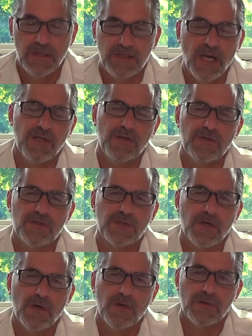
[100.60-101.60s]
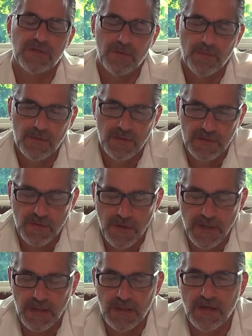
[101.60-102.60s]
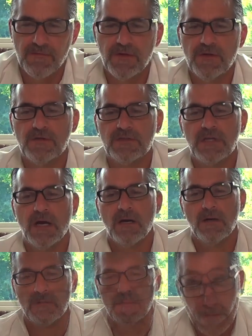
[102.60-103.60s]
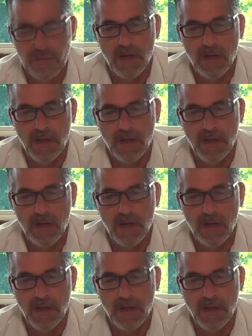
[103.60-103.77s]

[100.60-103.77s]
10 years ago. It's going on 11 years now.